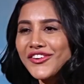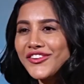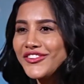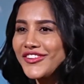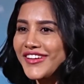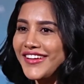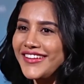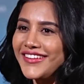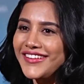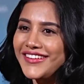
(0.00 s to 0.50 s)

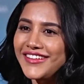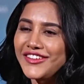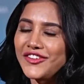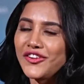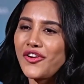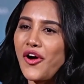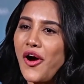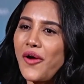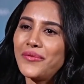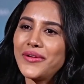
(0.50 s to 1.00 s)
okay. You're
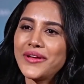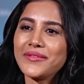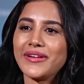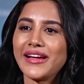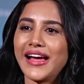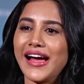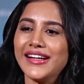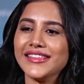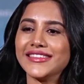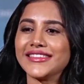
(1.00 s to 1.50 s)
copying my
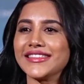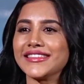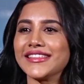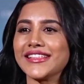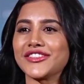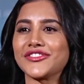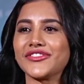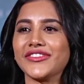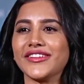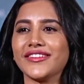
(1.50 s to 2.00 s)
answers,
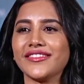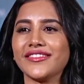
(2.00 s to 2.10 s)
Ashwin.